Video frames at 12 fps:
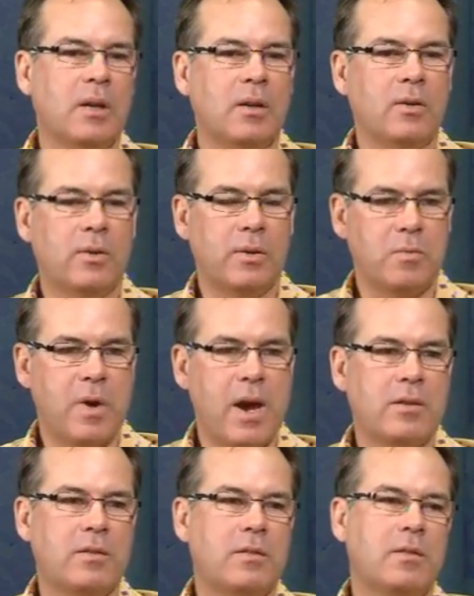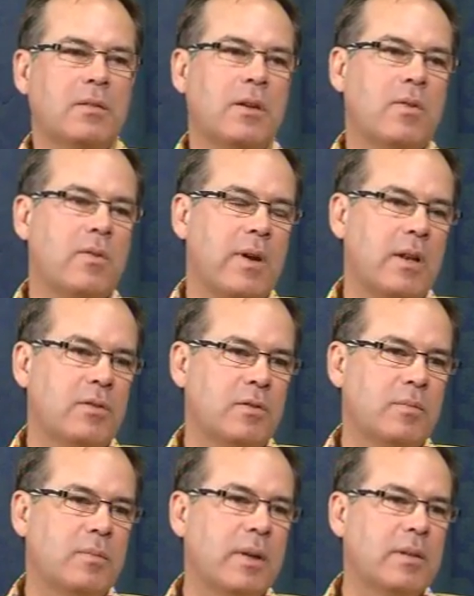doing RAS and
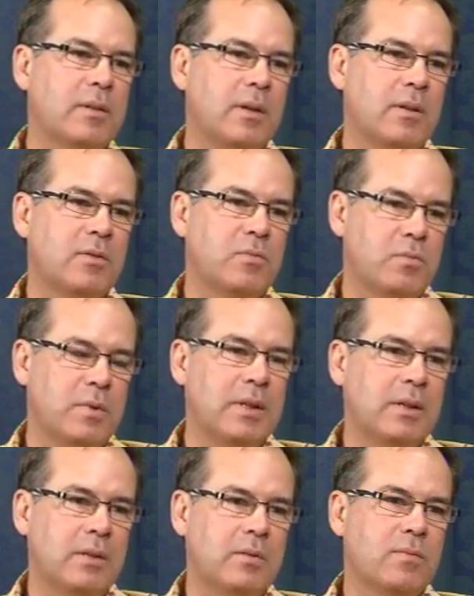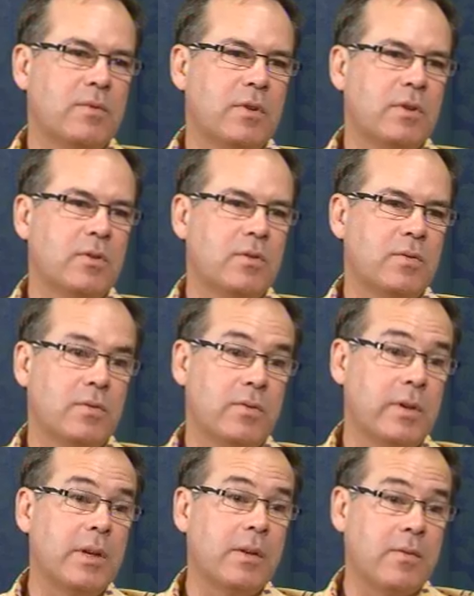aeroallergen blood tests really isn't very useful
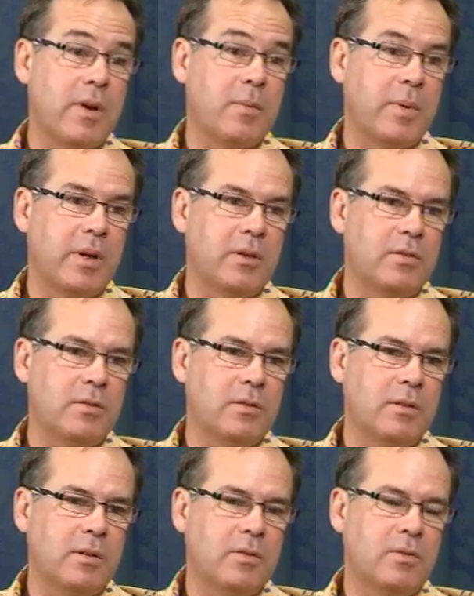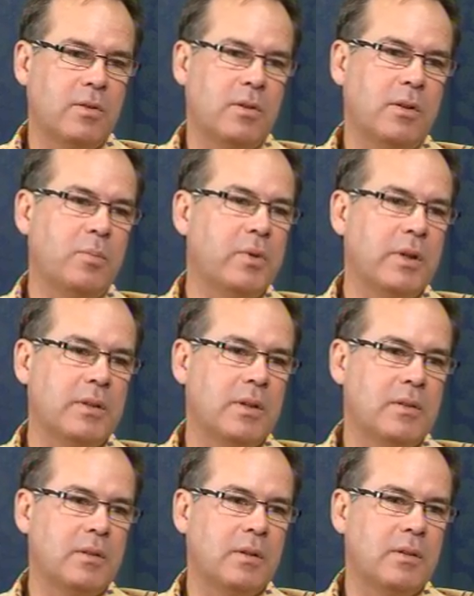for any of our patients, and certainly prick
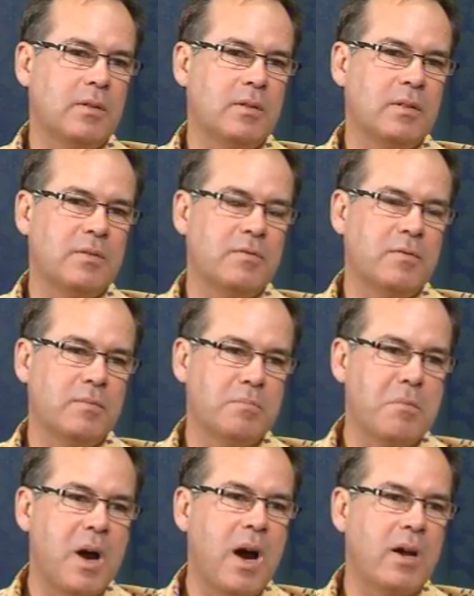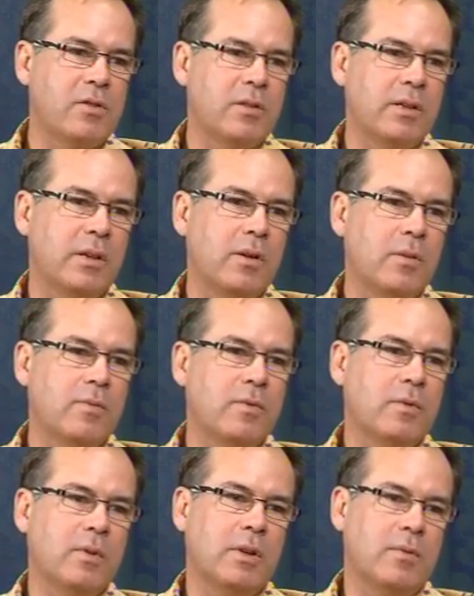testing is marginally
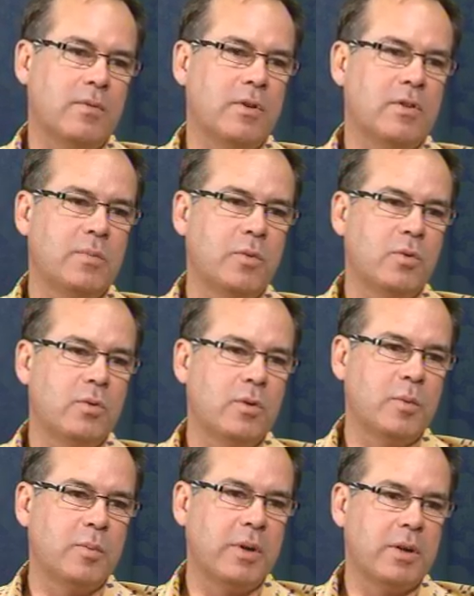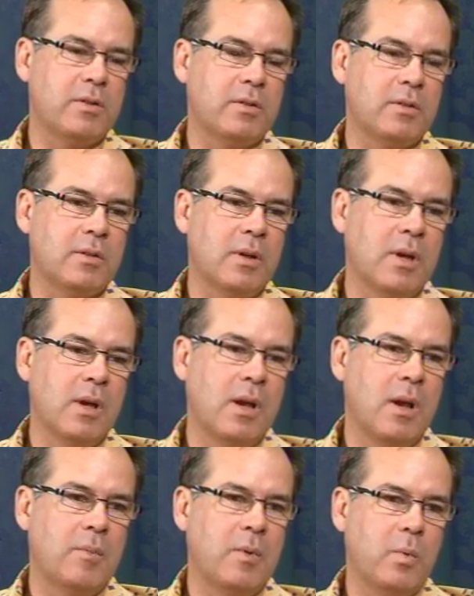helpful in a very small group of patients.
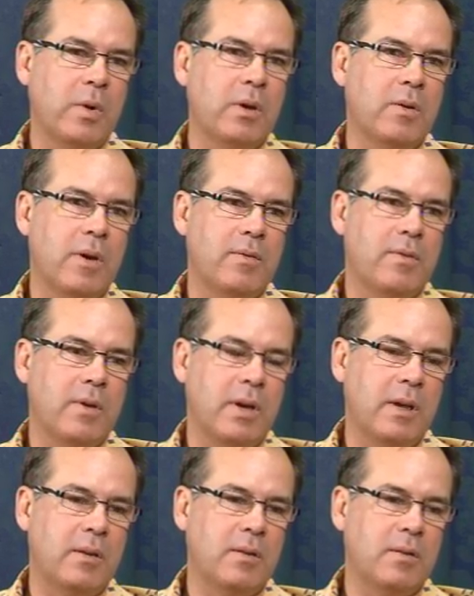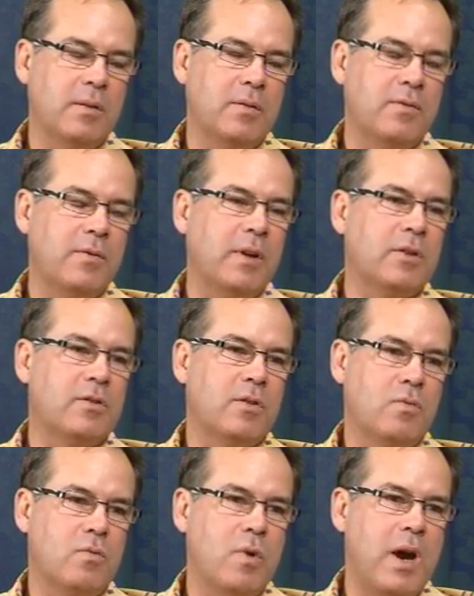But where you have a fixed
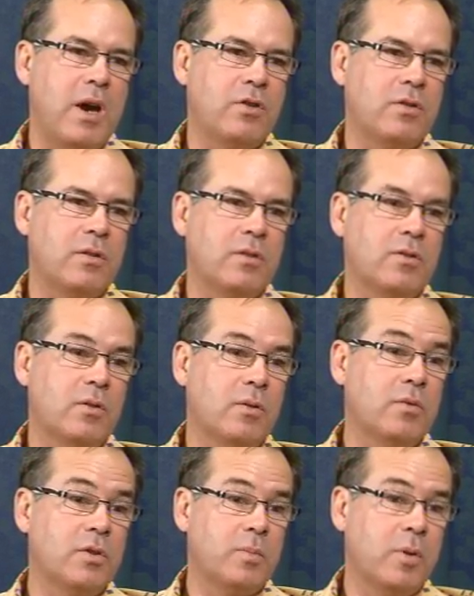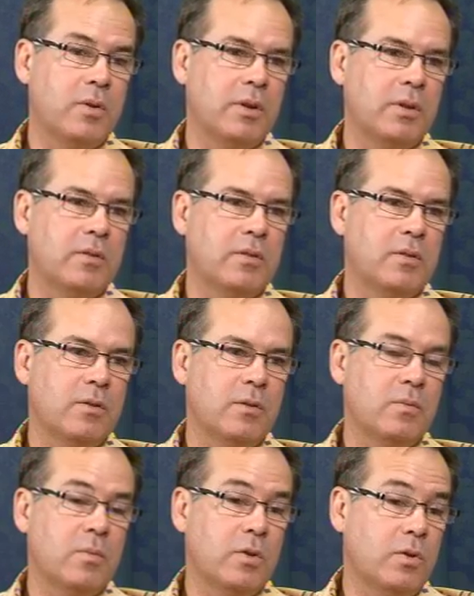rash that's not responding
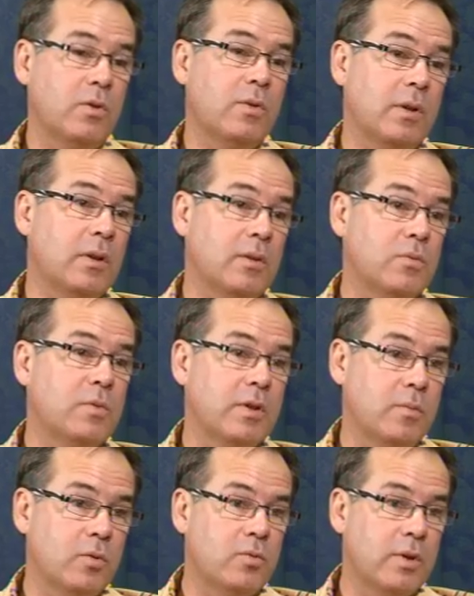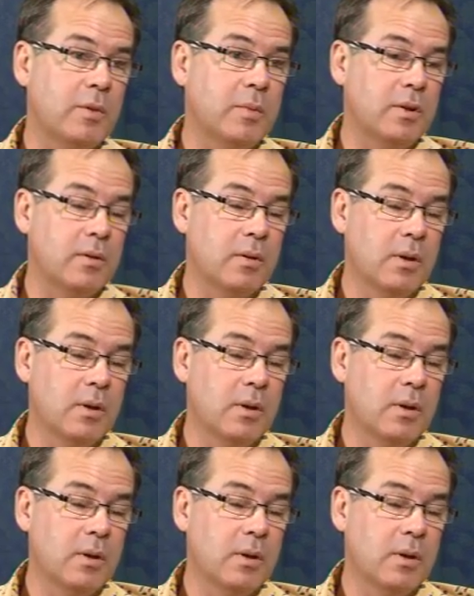to what you think is reasonable treatment,